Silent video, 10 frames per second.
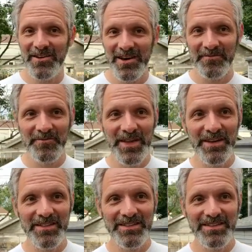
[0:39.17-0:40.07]
know how to
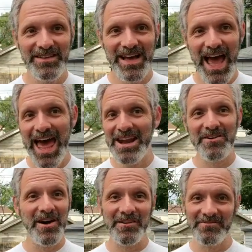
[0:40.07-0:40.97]
feel. I don't
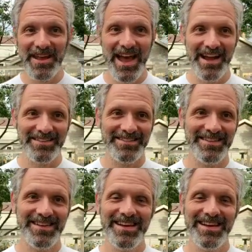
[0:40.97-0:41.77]
know how to react.